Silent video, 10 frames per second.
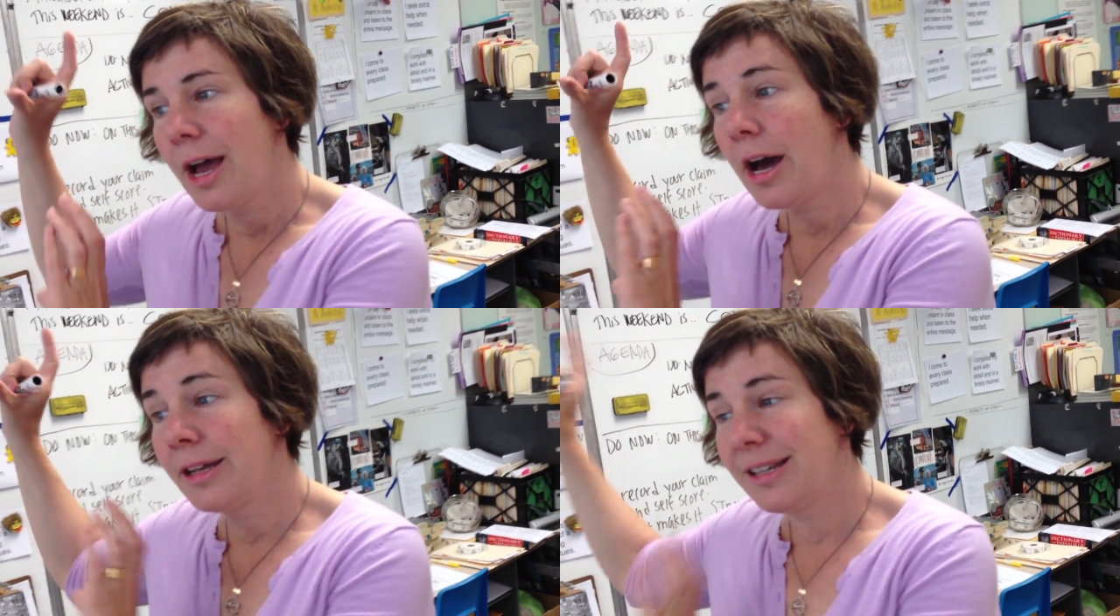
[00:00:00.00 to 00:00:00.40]

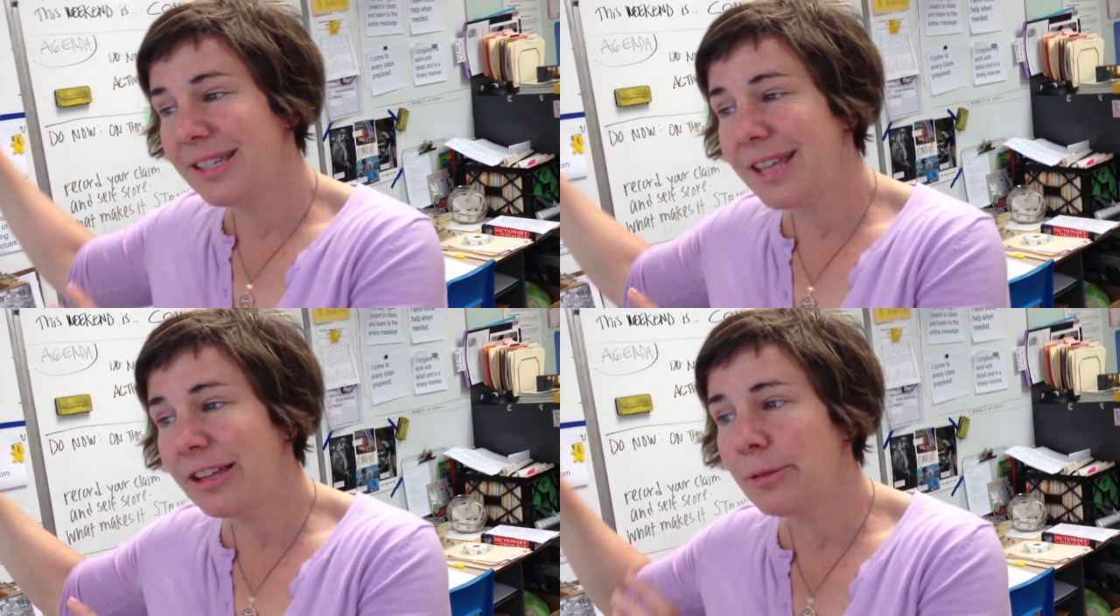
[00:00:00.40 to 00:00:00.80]
on an
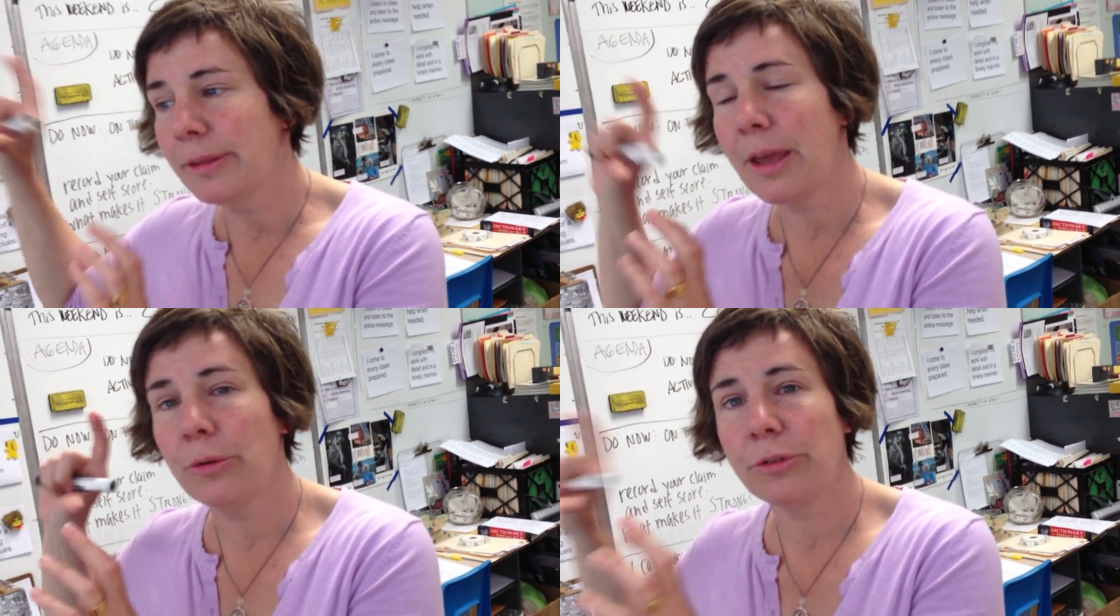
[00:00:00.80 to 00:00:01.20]
assessment
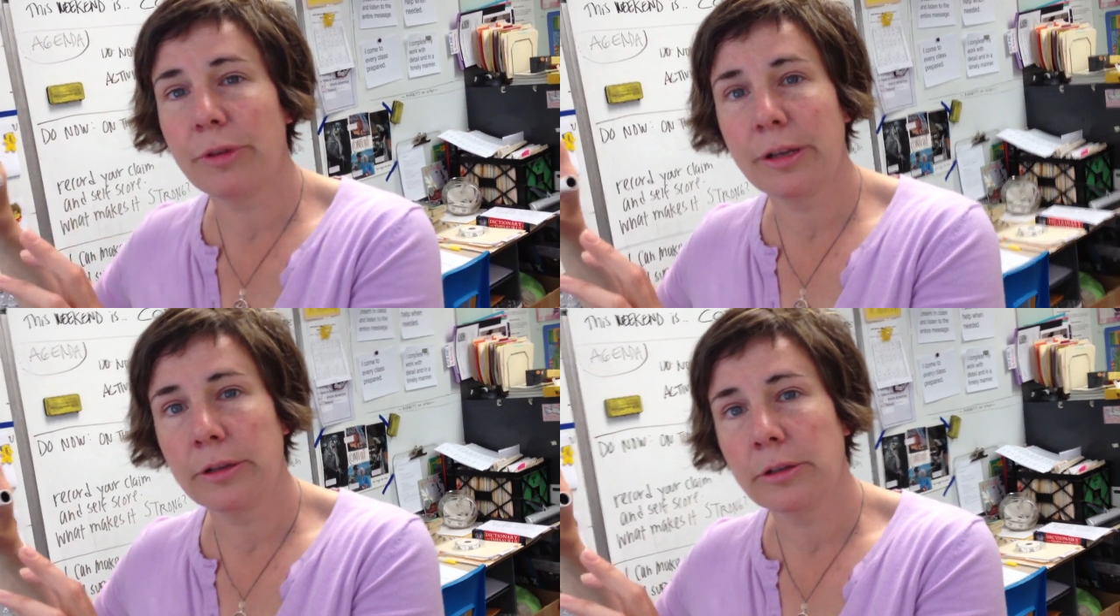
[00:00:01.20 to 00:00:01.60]
that was
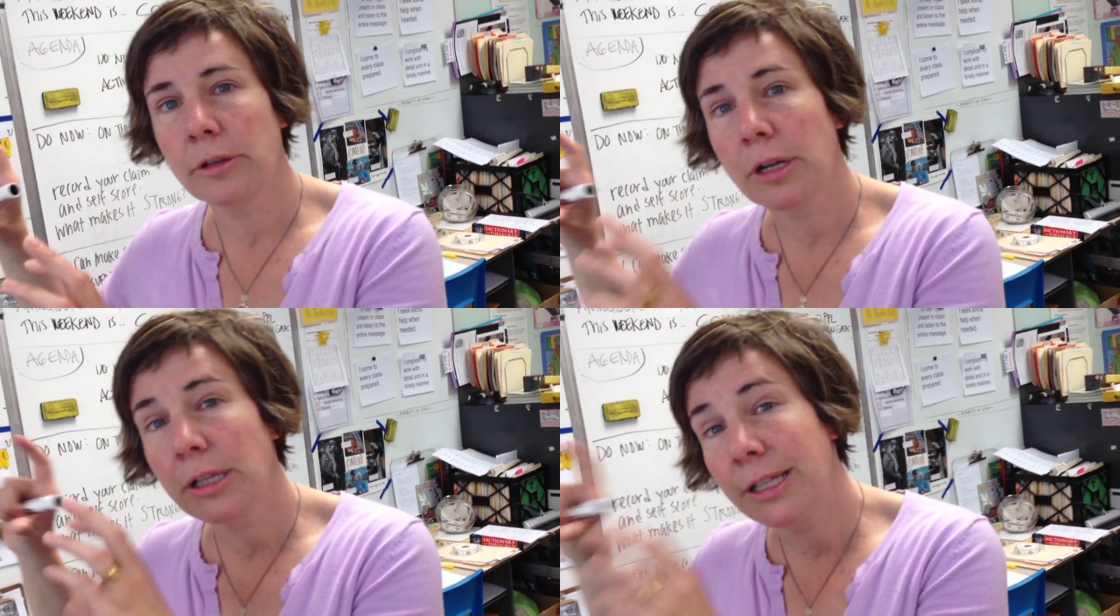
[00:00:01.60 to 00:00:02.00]
written
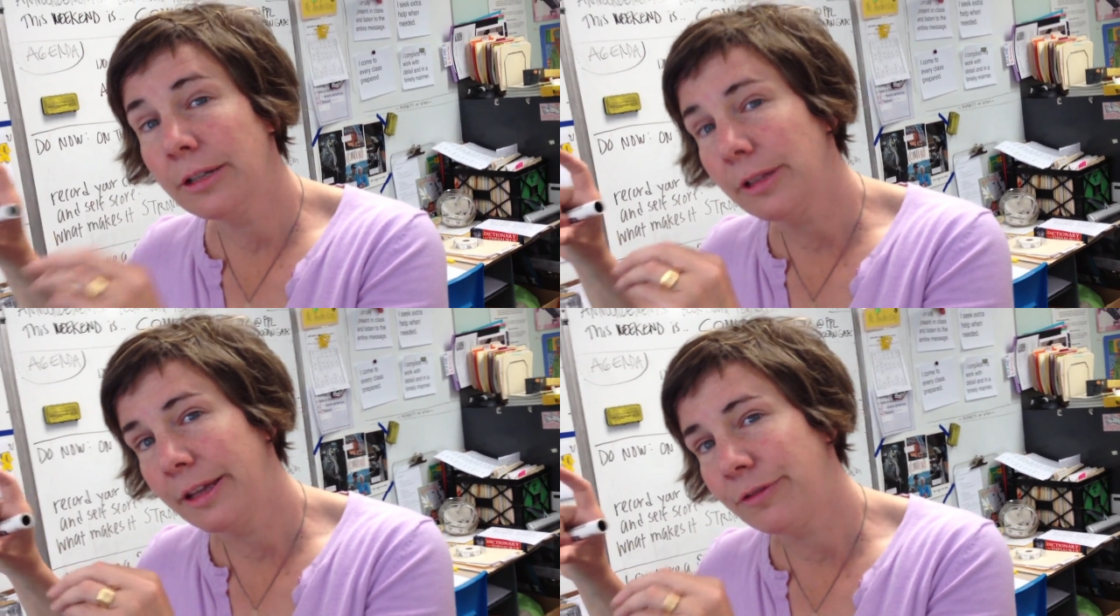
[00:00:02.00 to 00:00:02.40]

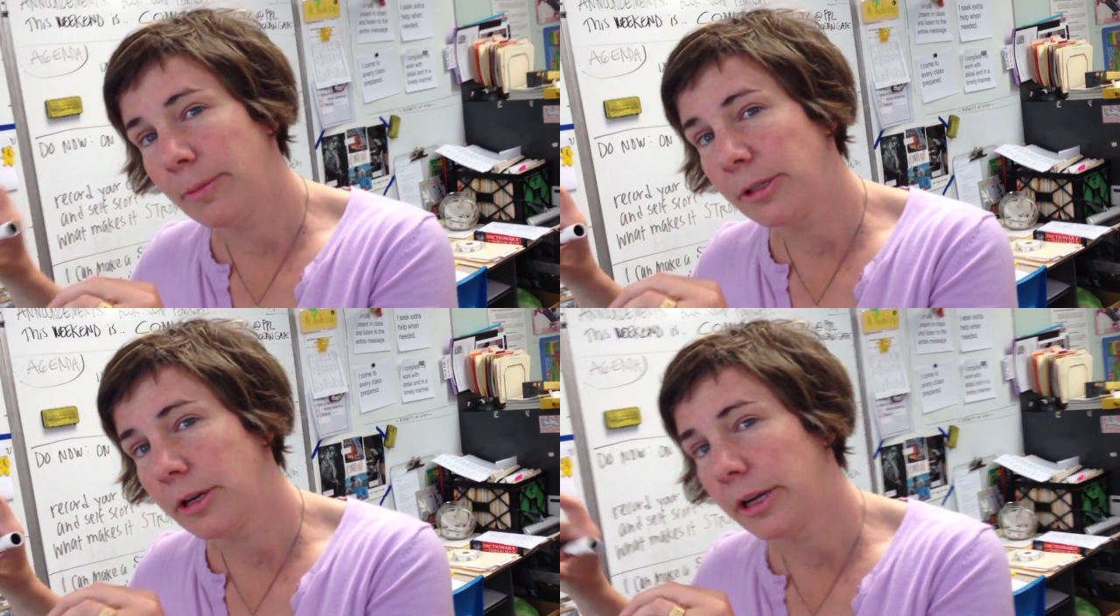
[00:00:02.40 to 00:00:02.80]
clearly from
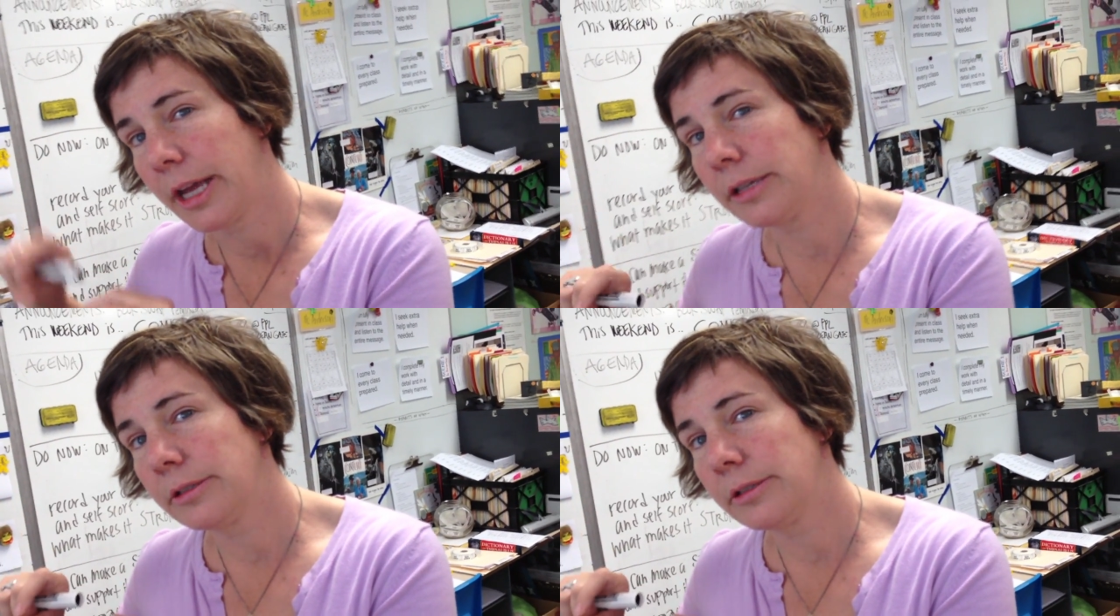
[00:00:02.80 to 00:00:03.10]
a target.